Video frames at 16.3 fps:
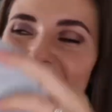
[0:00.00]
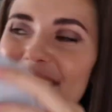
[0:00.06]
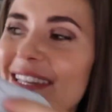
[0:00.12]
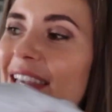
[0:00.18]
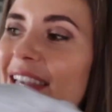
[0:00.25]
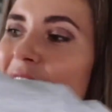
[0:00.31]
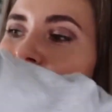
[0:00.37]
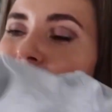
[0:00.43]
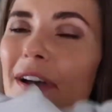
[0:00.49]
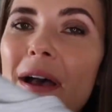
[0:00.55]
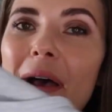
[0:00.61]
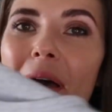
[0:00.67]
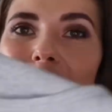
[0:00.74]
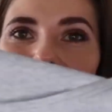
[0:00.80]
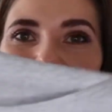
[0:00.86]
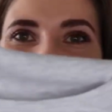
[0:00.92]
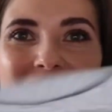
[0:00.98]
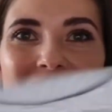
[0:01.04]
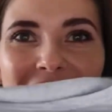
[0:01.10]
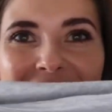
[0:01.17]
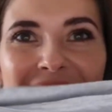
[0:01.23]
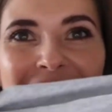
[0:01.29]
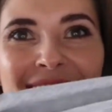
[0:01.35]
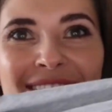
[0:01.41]
sleeve, but you
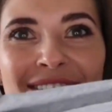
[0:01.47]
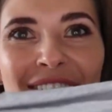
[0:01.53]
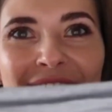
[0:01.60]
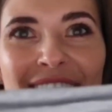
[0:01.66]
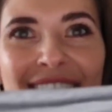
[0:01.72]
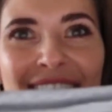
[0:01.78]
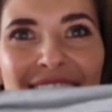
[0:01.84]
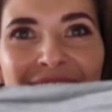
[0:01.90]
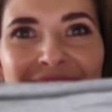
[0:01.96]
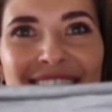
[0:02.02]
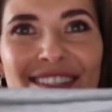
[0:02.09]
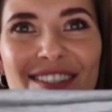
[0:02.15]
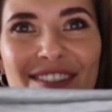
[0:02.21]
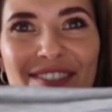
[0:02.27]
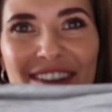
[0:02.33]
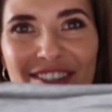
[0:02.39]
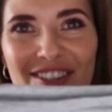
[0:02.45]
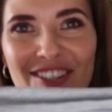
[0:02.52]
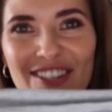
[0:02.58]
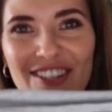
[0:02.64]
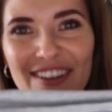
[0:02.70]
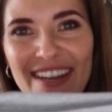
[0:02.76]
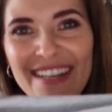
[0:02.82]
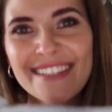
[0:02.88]
can see it's got a nice stretch
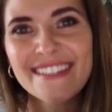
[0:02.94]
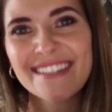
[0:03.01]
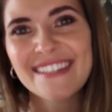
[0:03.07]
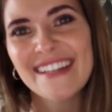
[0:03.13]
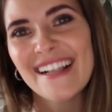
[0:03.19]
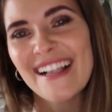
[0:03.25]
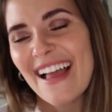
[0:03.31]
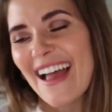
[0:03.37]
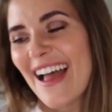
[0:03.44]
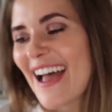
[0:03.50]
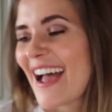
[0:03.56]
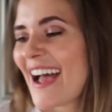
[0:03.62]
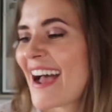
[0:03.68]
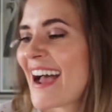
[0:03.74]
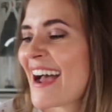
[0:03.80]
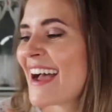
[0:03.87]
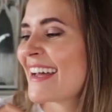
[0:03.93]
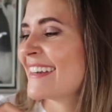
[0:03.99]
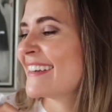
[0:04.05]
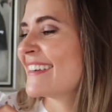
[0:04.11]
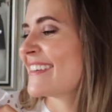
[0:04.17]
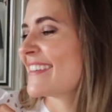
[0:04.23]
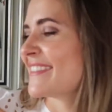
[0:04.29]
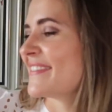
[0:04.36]
to it,
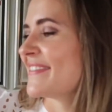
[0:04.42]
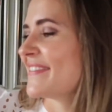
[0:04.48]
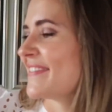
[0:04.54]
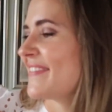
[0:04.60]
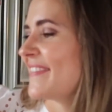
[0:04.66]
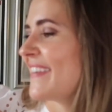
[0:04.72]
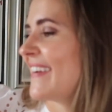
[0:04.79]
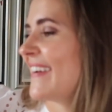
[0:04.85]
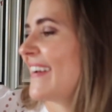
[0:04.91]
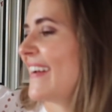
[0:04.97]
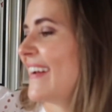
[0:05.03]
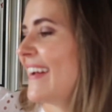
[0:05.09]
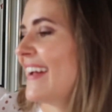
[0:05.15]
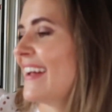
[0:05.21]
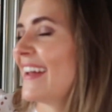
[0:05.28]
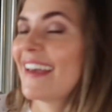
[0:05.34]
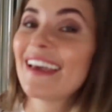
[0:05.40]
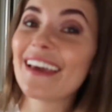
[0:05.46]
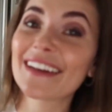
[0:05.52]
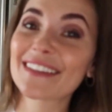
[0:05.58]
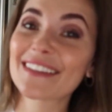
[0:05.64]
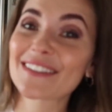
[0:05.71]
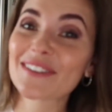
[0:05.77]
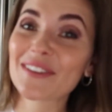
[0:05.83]
and it
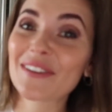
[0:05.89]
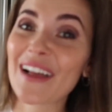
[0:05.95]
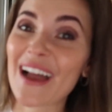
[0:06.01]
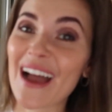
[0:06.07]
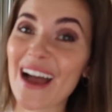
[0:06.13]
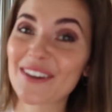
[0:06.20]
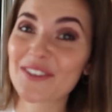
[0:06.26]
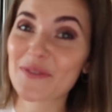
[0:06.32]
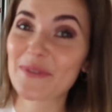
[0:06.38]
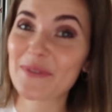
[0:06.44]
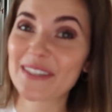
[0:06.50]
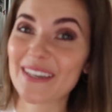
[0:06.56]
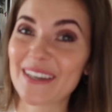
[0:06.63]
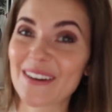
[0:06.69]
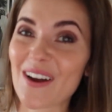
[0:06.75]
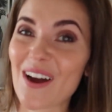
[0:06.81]
is still 100%